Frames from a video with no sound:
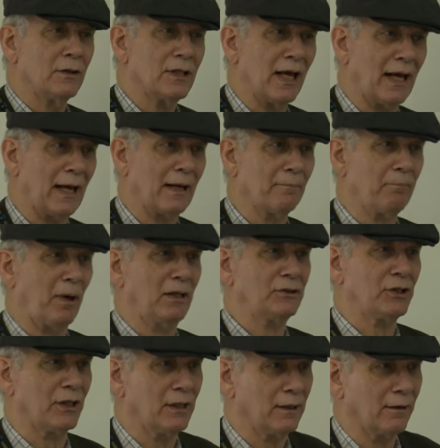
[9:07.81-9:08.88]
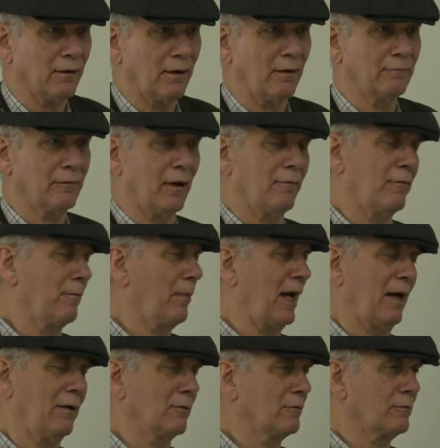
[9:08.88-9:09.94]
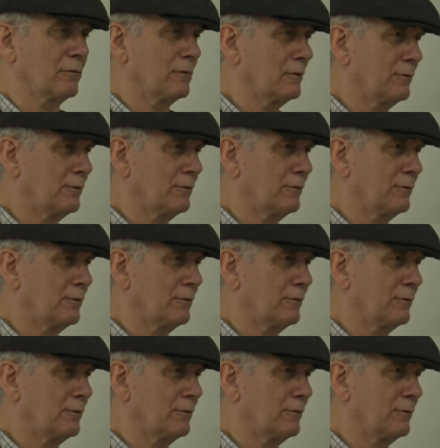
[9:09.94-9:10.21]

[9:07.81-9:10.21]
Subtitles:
at a budget of about